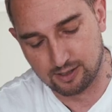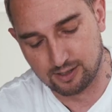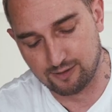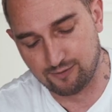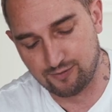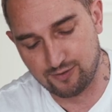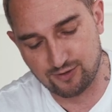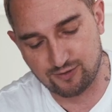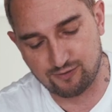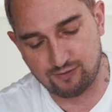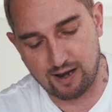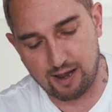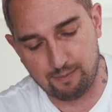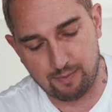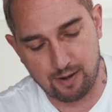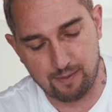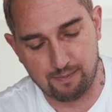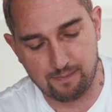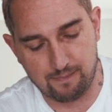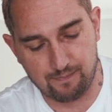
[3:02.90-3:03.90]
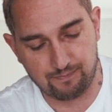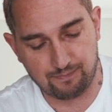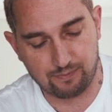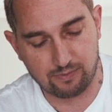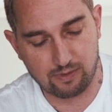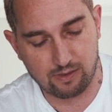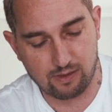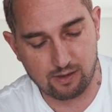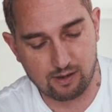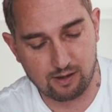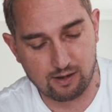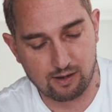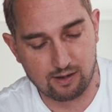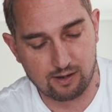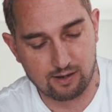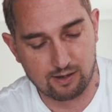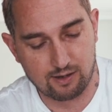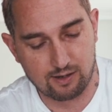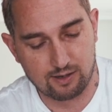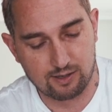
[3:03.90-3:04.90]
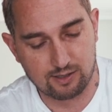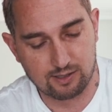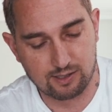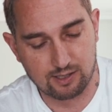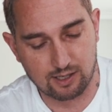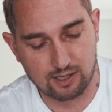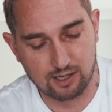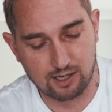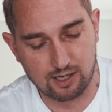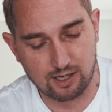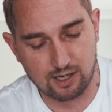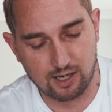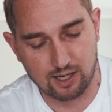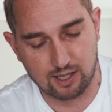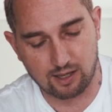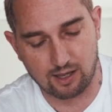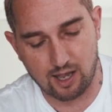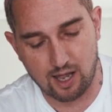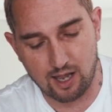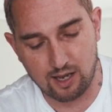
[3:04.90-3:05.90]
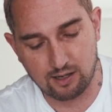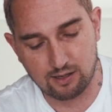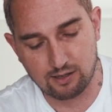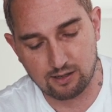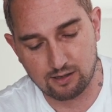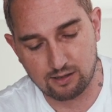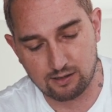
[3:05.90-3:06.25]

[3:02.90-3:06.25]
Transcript: Lift this flap up, stick it in like that.